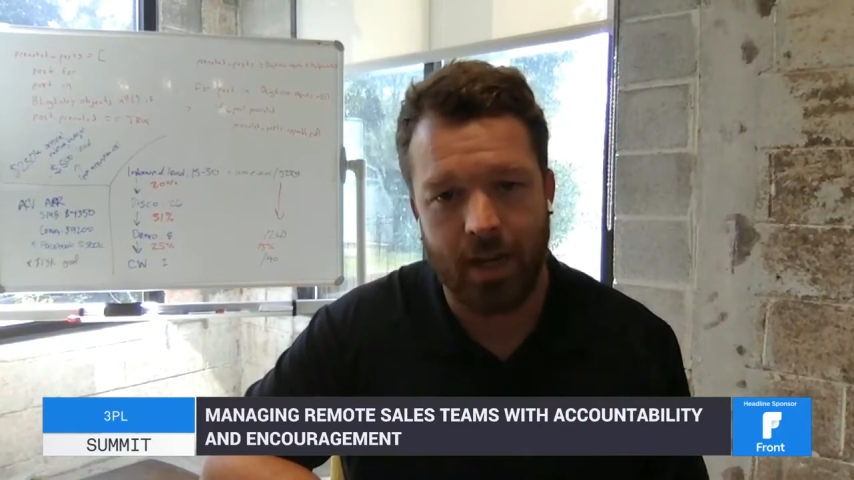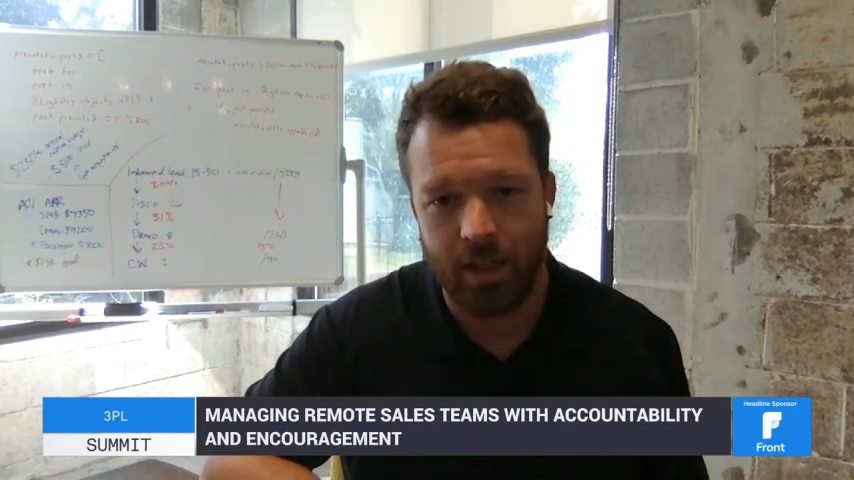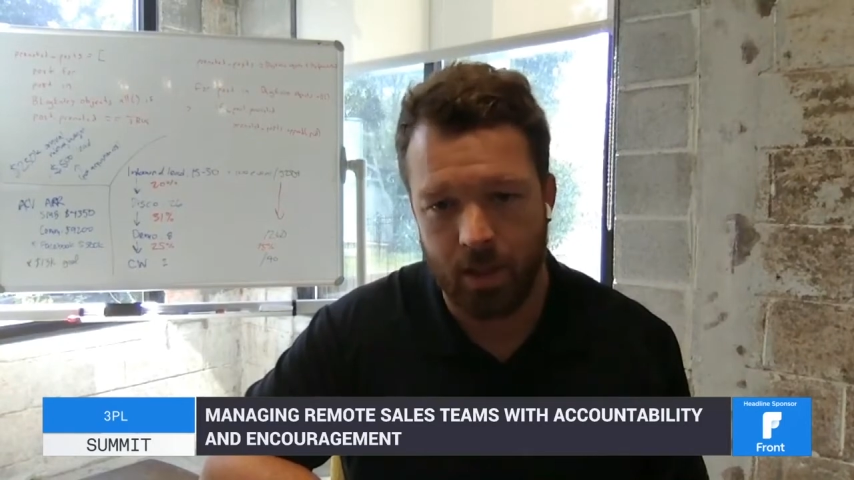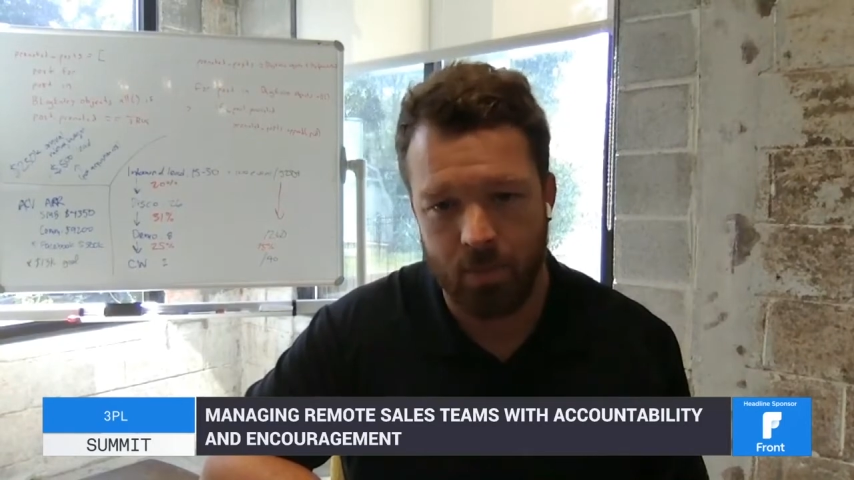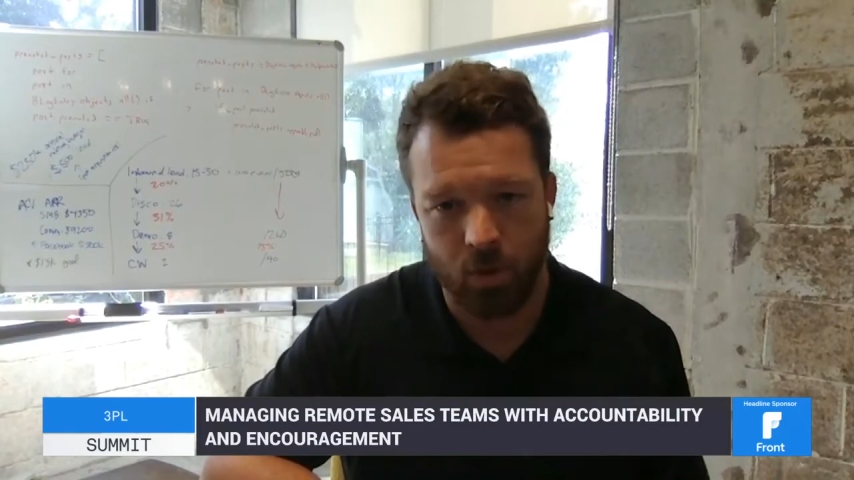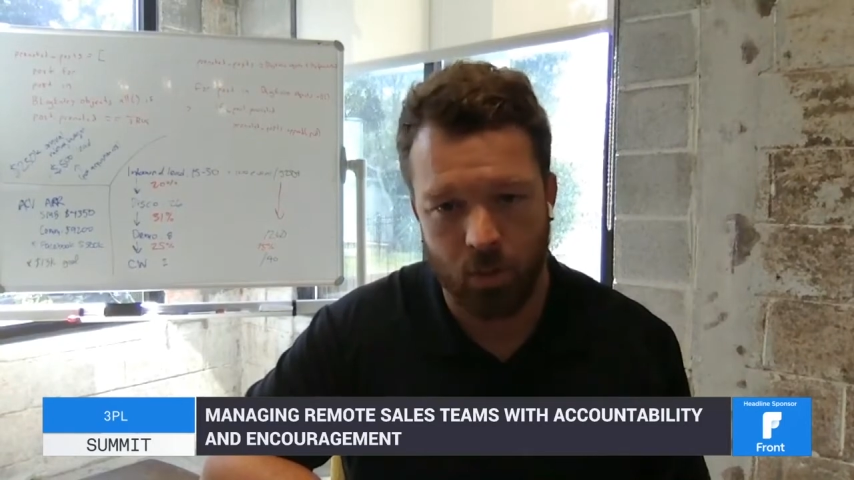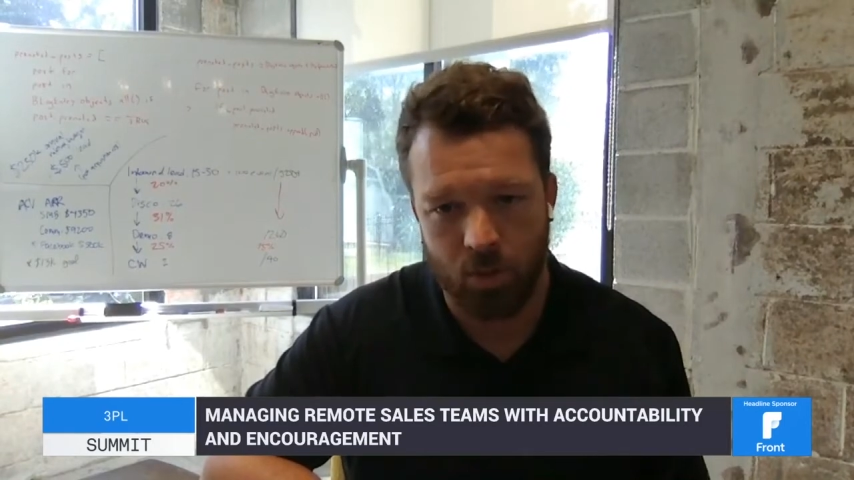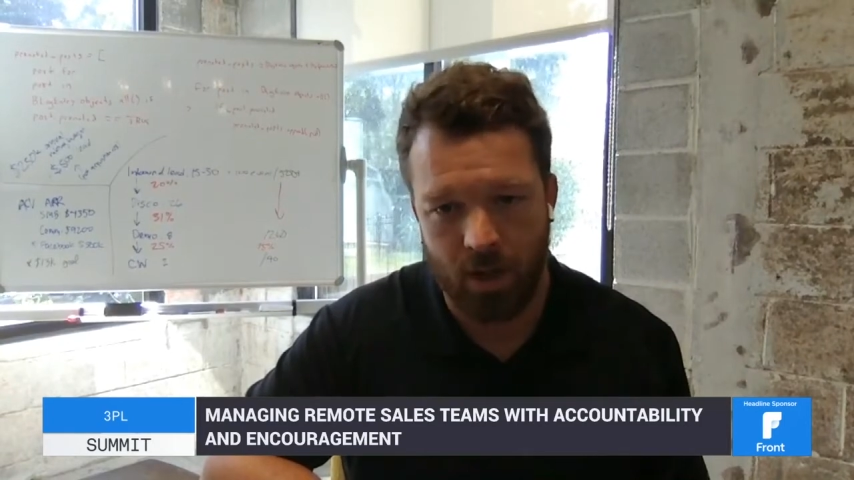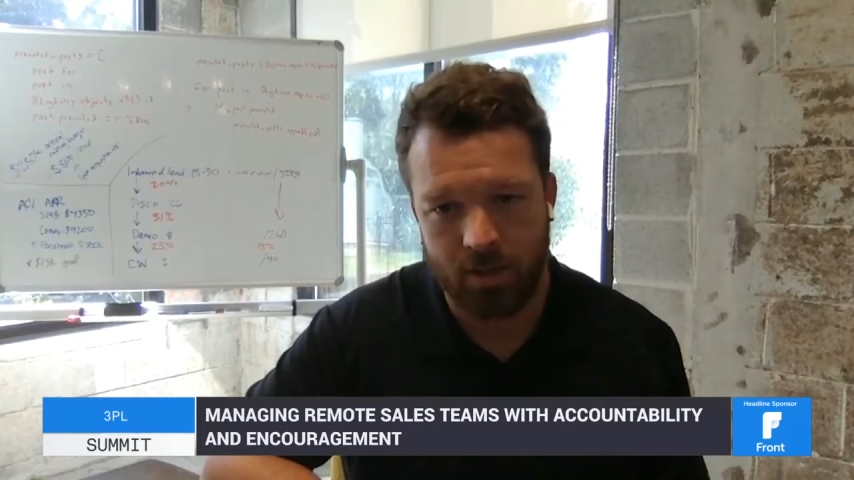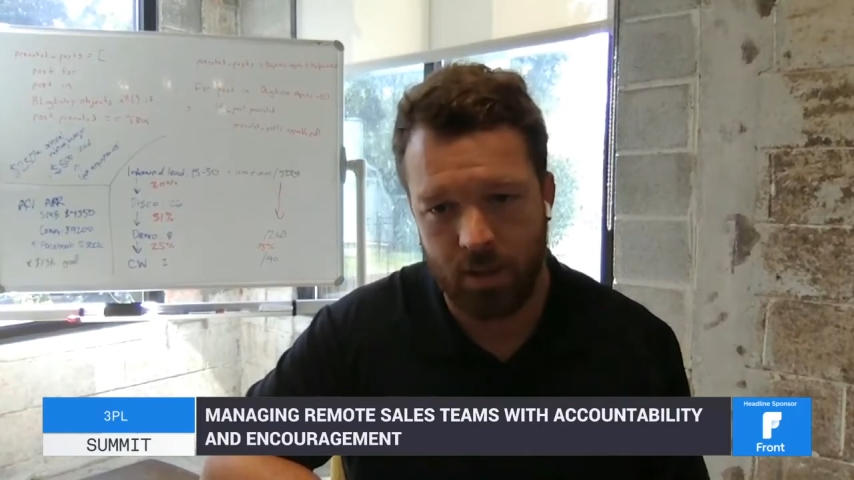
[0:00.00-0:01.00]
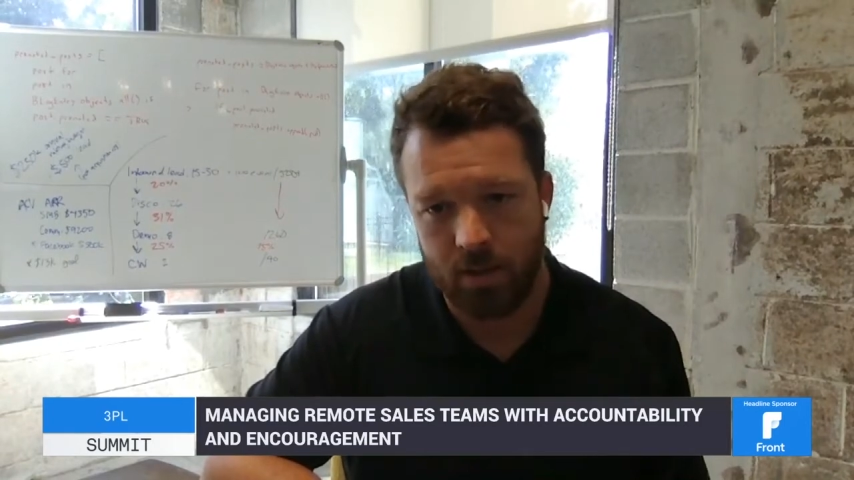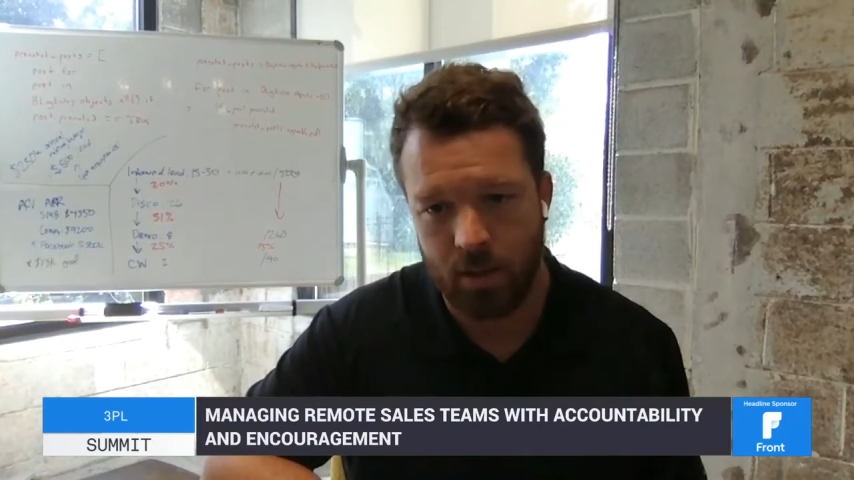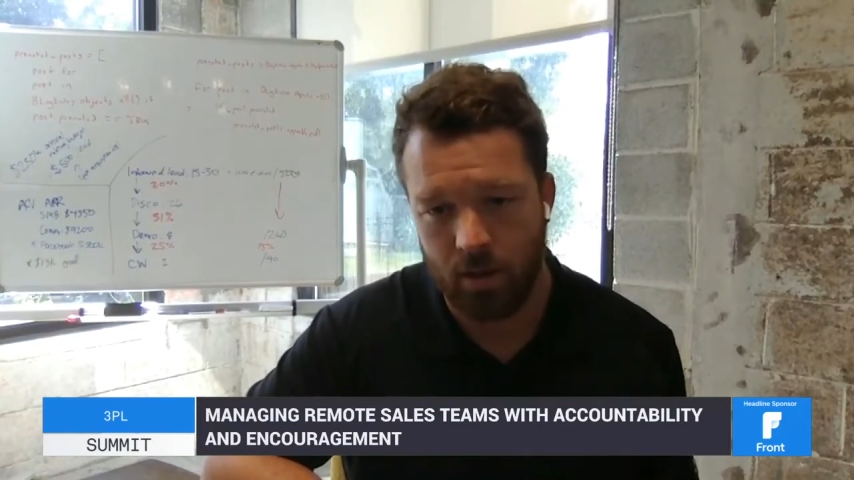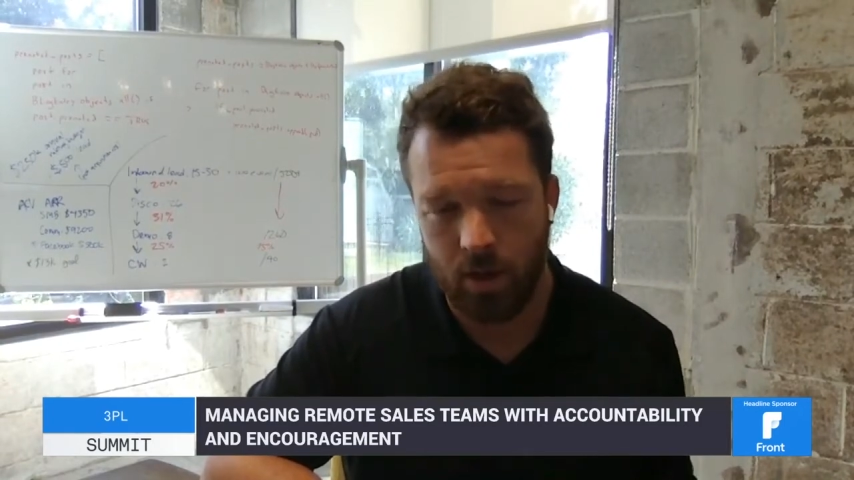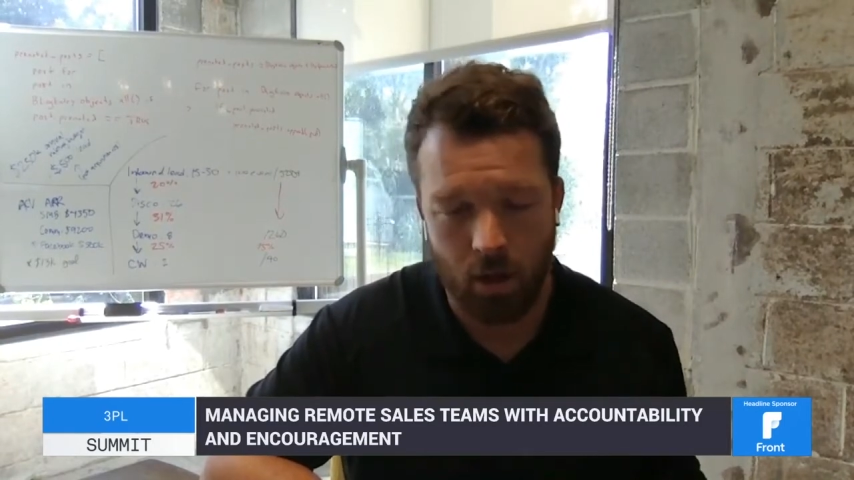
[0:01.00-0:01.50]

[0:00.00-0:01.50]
guiding them through the process and,